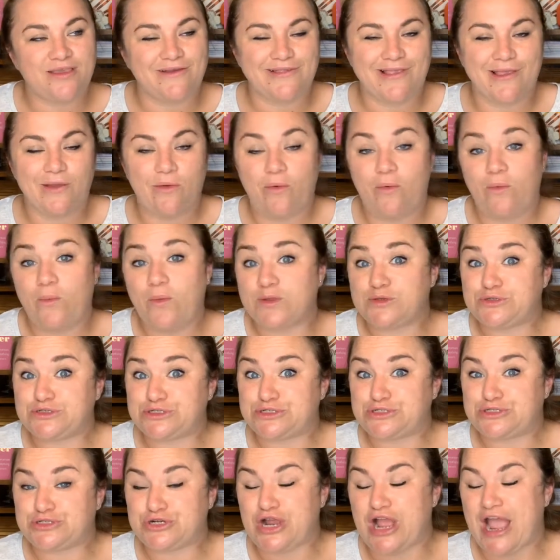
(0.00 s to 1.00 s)
was like, oh, we'll
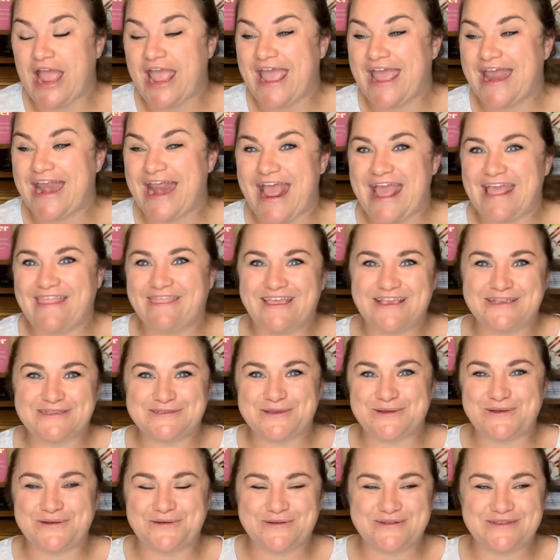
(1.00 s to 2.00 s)
just try it. And they
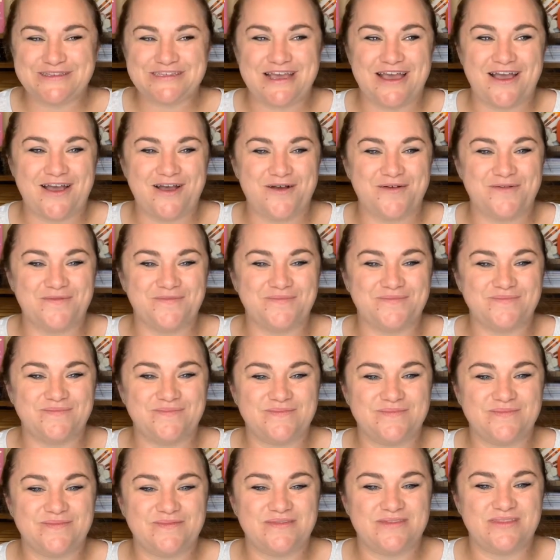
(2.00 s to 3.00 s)
sold. Um,
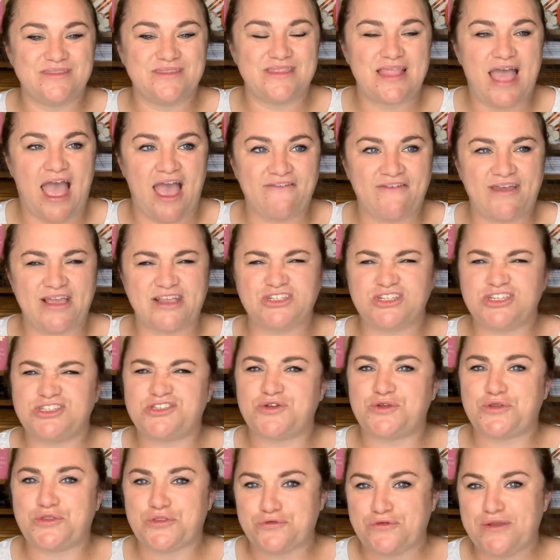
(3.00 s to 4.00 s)
I've actually
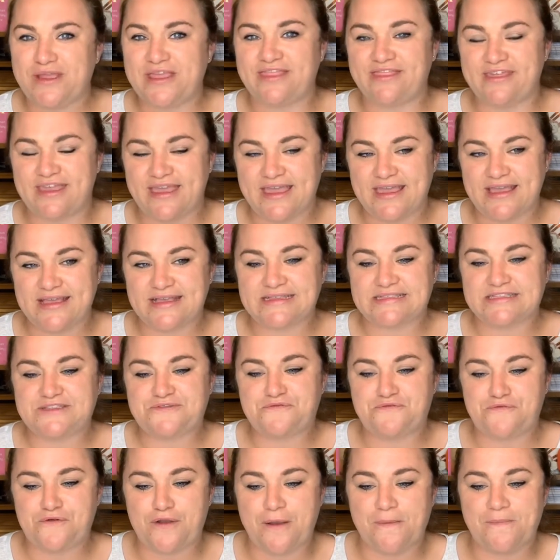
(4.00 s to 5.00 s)
sold three things
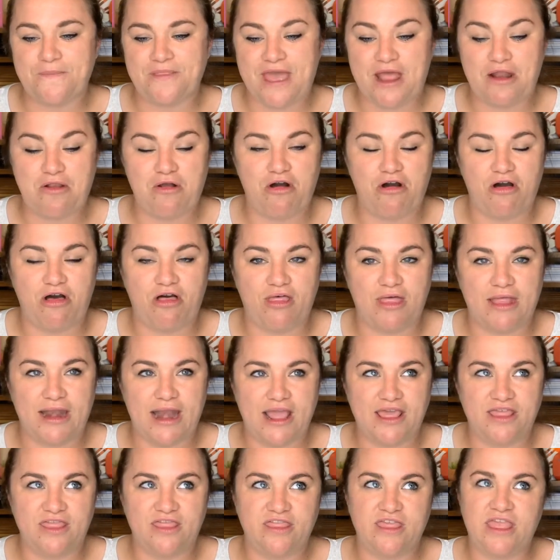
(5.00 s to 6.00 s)
from that haul, and
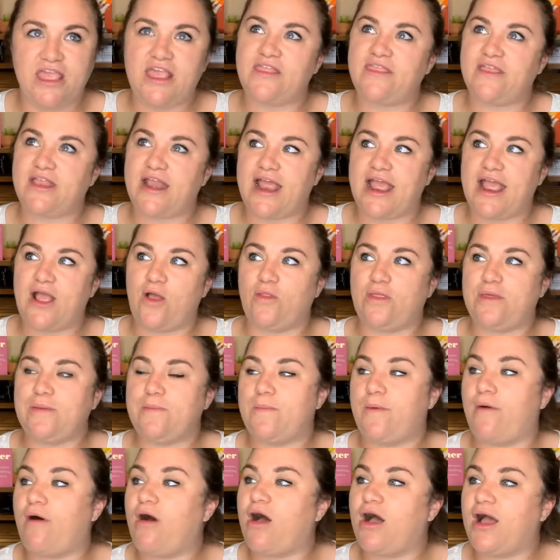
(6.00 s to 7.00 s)
I think that I only
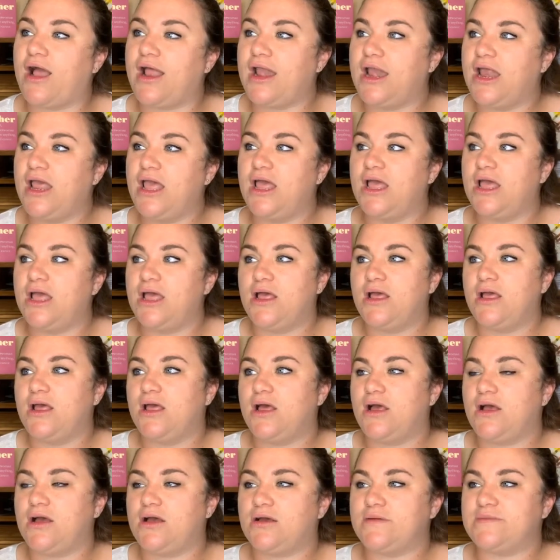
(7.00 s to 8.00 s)
bought
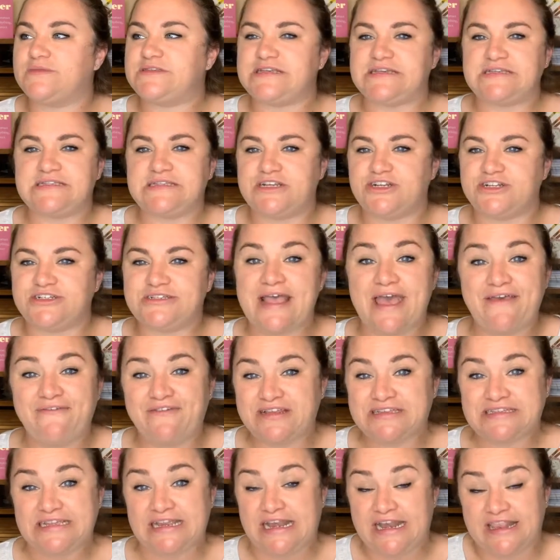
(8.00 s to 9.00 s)
um, 16 or
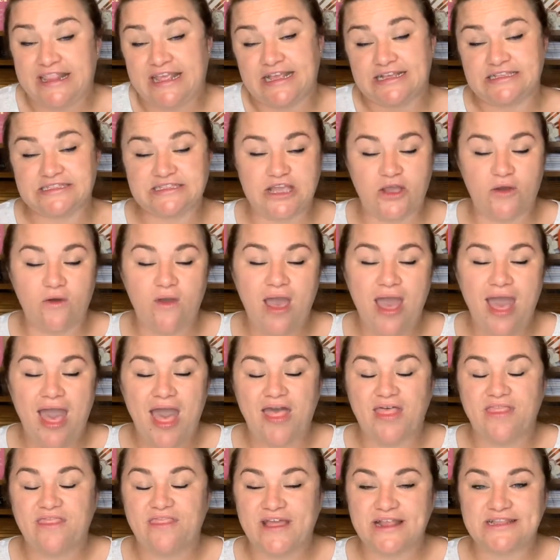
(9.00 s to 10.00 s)
17 things. So
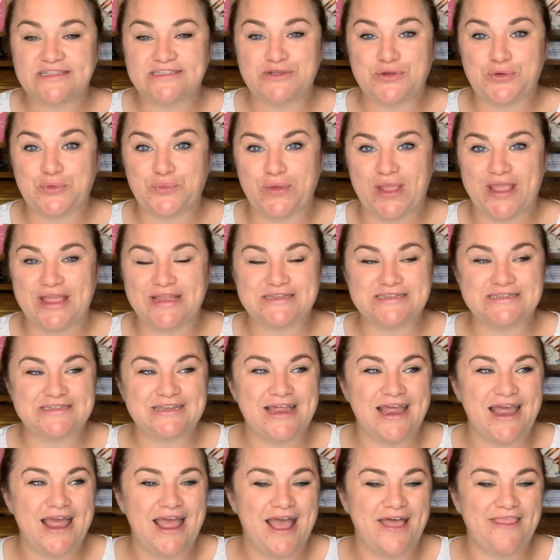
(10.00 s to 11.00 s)
that's great
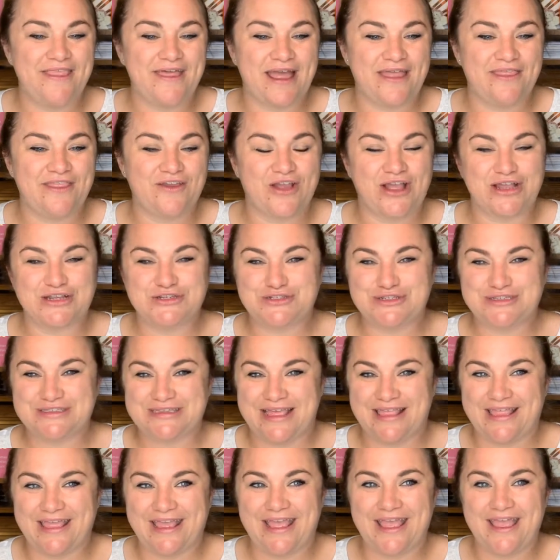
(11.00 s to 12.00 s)
that they're actually
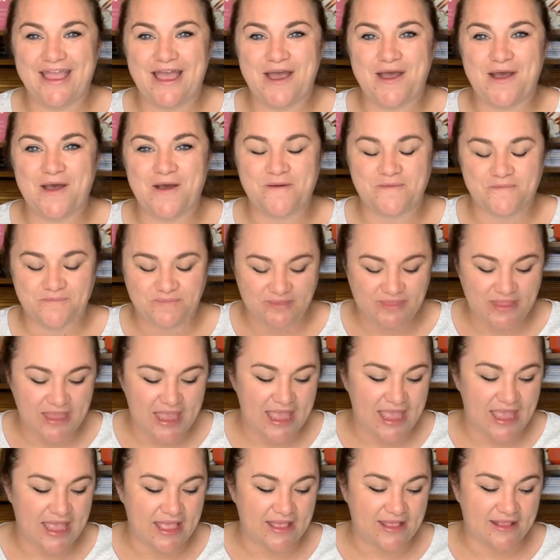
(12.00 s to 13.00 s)
selling. Um,
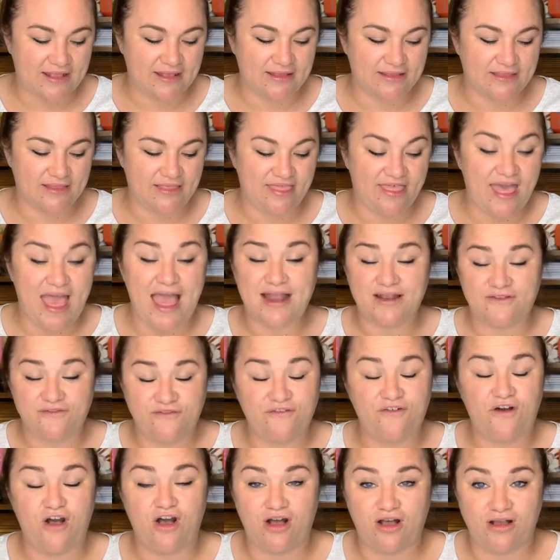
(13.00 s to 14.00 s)
and that
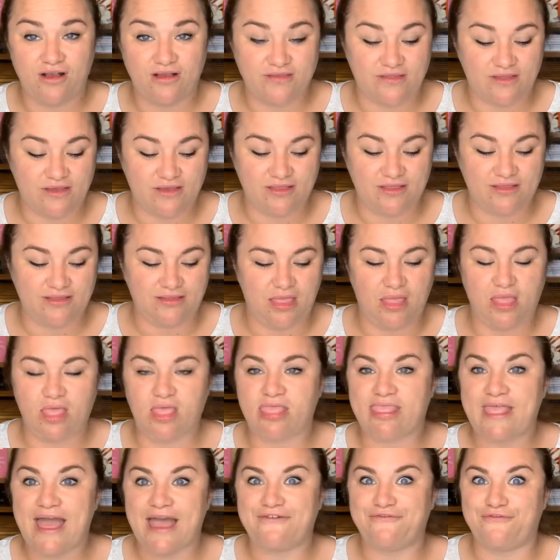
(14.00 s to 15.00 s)
fog, the
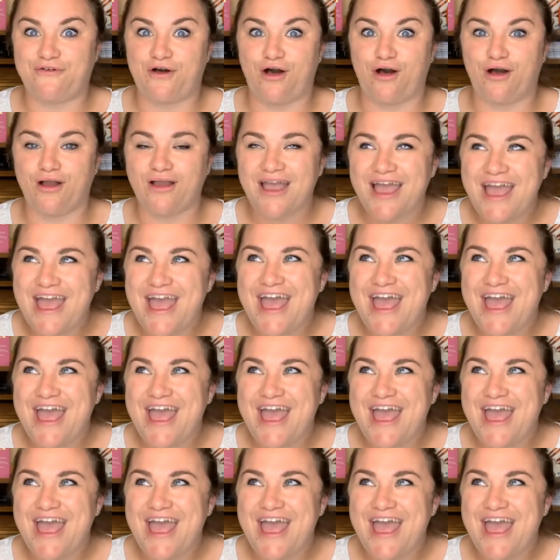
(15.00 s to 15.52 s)
well, that fog,